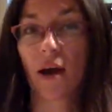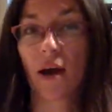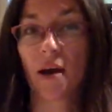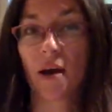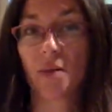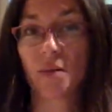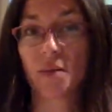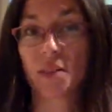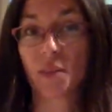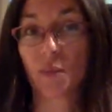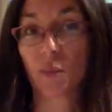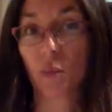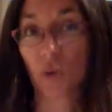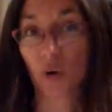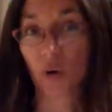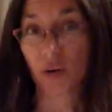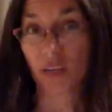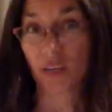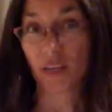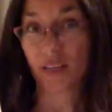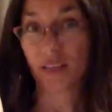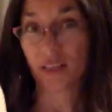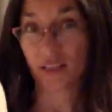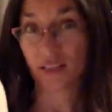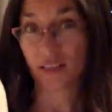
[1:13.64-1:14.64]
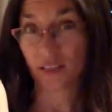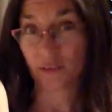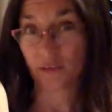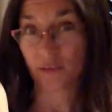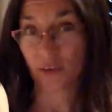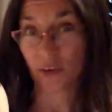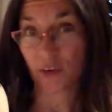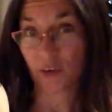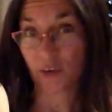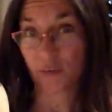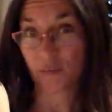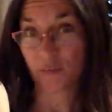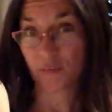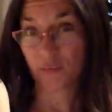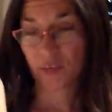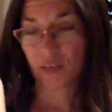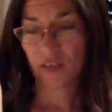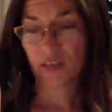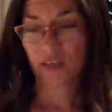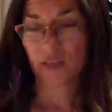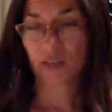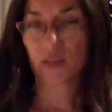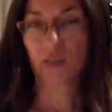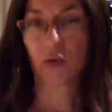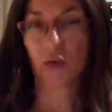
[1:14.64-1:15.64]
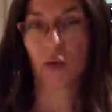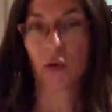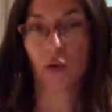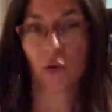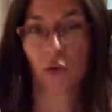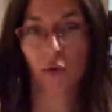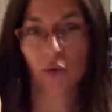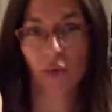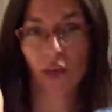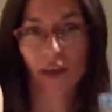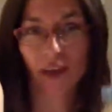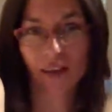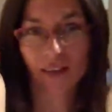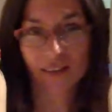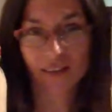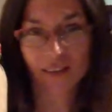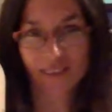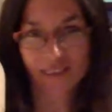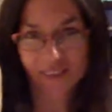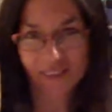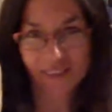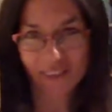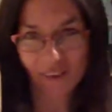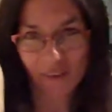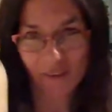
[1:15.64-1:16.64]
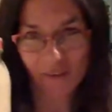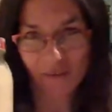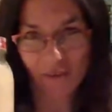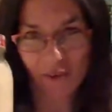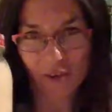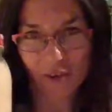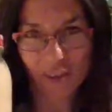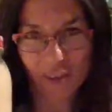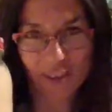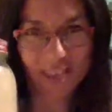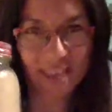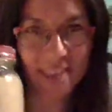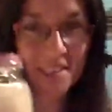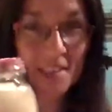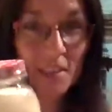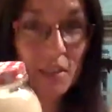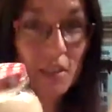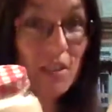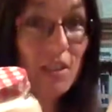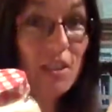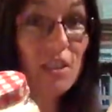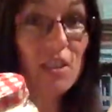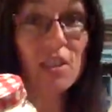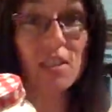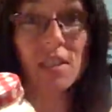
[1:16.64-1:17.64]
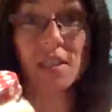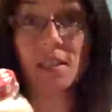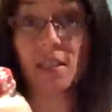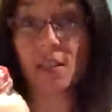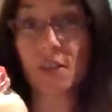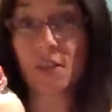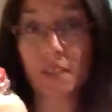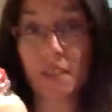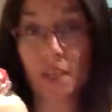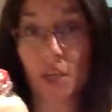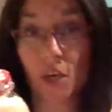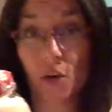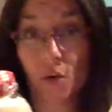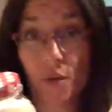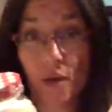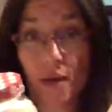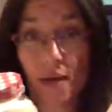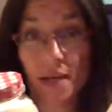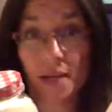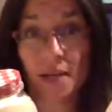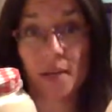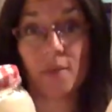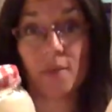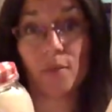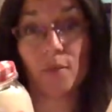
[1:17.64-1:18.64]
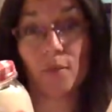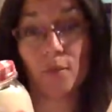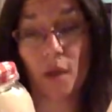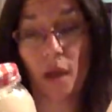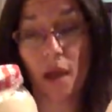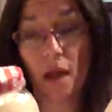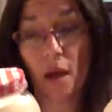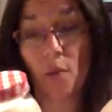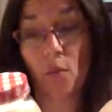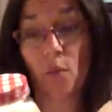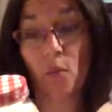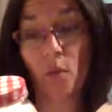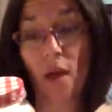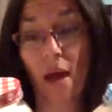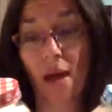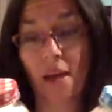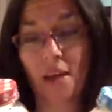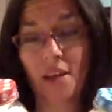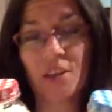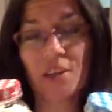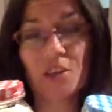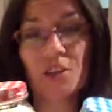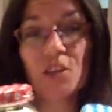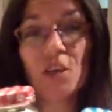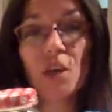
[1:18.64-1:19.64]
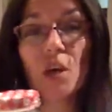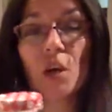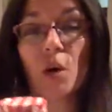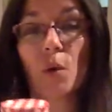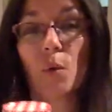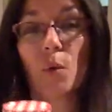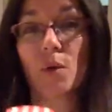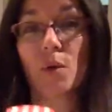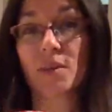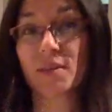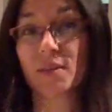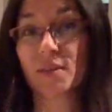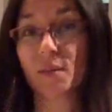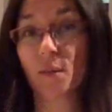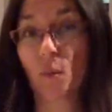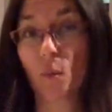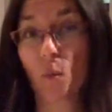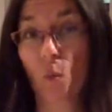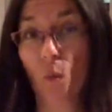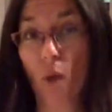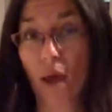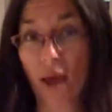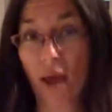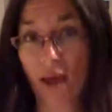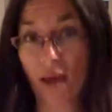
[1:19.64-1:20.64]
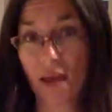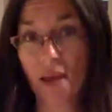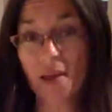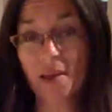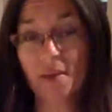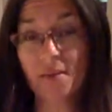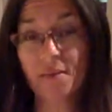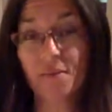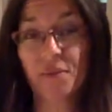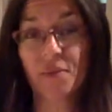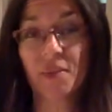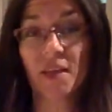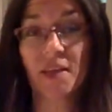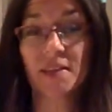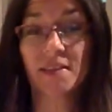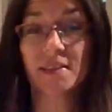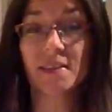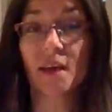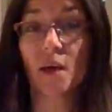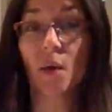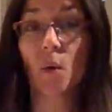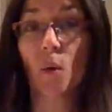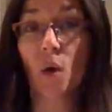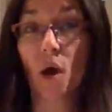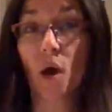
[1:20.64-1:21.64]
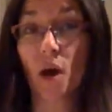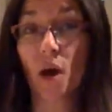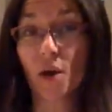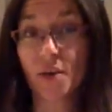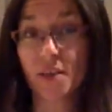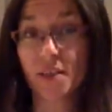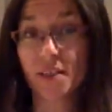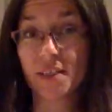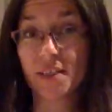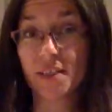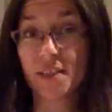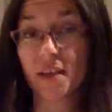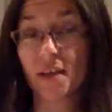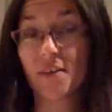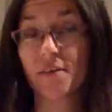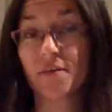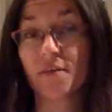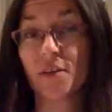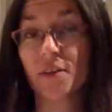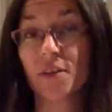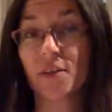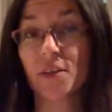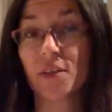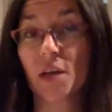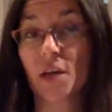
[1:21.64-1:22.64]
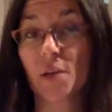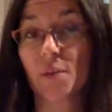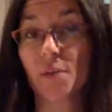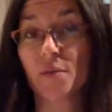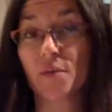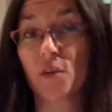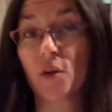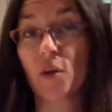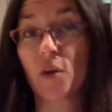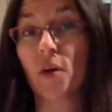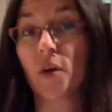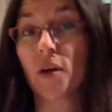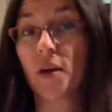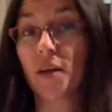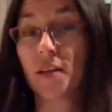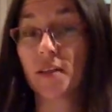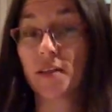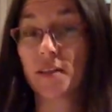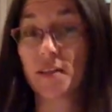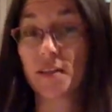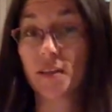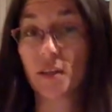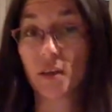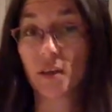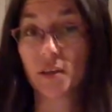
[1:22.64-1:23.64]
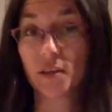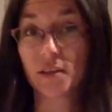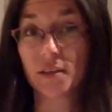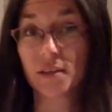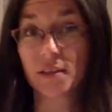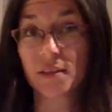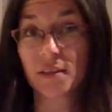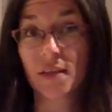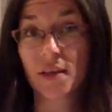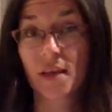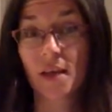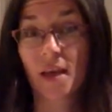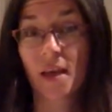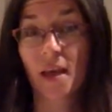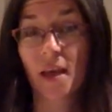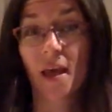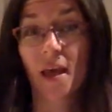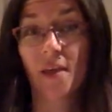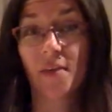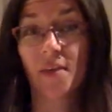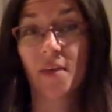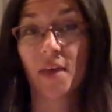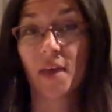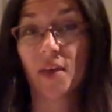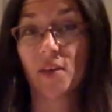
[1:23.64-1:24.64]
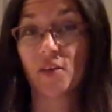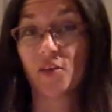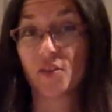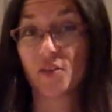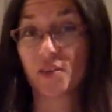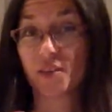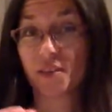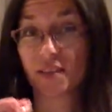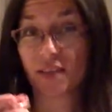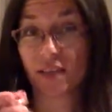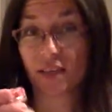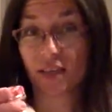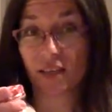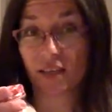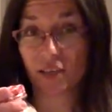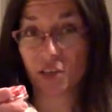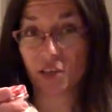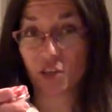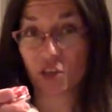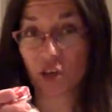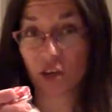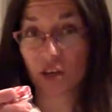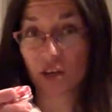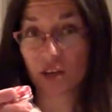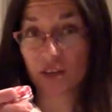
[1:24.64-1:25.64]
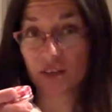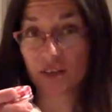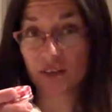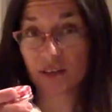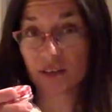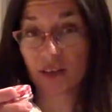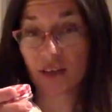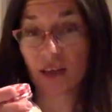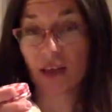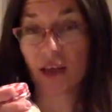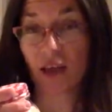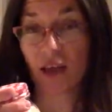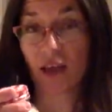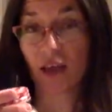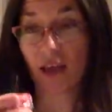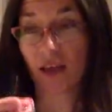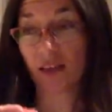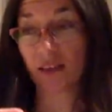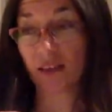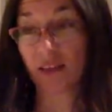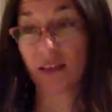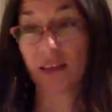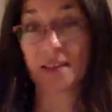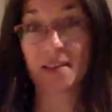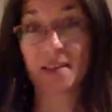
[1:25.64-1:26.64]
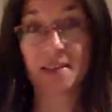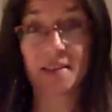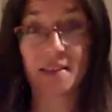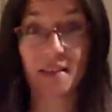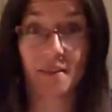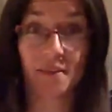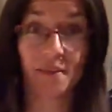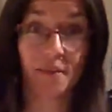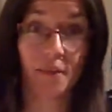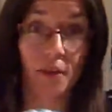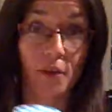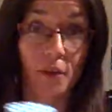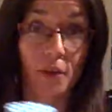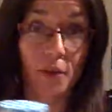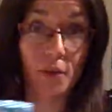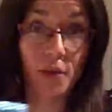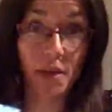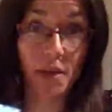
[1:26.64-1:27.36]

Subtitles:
supporting the liver. So that's the first thing. So this is just literally grated radish with some whey. That's that watery stuff on the top of yogurt and salt. And then you just stick it in the jars and let it sit for 3